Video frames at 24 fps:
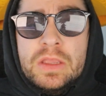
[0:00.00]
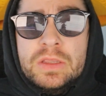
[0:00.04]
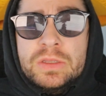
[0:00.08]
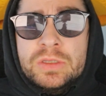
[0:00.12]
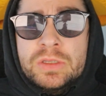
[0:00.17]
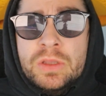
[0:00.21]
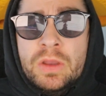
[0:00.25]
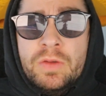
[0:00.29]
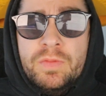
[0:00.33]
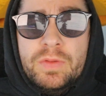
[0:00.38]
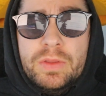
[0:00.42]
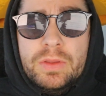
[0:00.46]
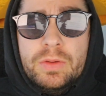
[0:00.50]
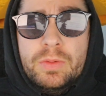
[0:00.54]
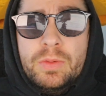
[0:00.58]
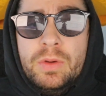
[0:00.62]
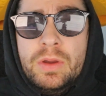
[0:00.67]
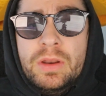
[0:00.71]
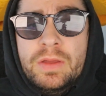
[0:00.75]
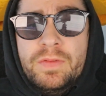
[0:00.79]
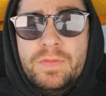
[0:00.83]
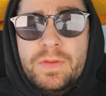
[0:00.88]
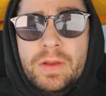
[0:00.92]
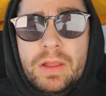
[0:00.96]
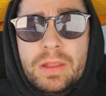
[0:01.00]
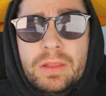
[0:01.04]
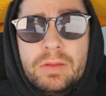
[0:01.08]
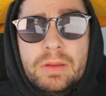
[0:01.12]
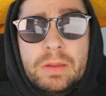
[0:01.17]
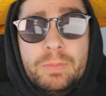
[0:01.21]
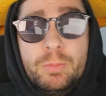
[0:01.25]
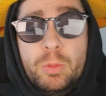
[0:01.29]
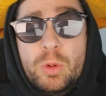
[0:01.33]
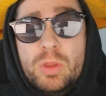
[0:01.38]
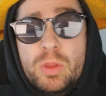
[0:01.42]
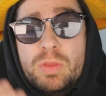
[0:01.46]
So if you want to
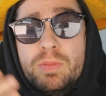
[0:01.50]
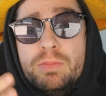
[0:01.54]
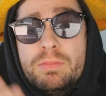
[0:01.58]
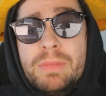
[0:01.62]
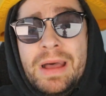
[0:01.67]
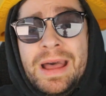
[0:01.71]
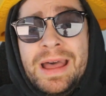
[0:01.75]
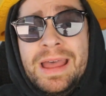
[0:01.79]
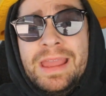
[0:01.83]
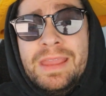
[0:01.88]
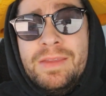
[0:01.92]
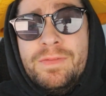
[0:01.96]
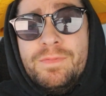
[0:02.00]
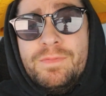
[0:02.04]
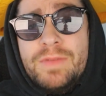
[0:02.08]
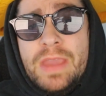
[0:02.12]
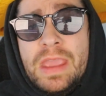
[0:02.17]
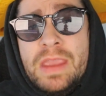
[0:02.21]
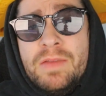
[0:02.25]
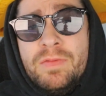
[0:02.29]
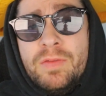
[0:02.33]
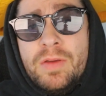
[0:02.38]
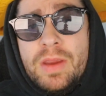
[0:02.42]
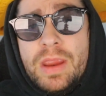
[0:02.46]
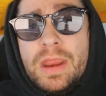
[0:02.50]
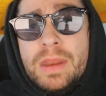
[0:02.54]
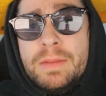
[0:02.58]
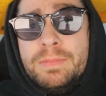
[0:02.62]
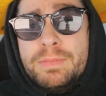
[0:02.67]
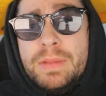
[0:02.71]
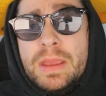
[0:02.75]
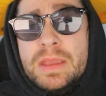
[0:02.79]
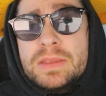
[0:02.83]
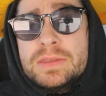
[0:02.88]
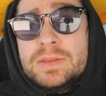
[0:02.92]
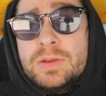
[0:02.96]
follow up with my favorite and
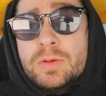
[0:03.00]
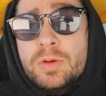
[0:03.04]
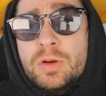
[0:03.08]
best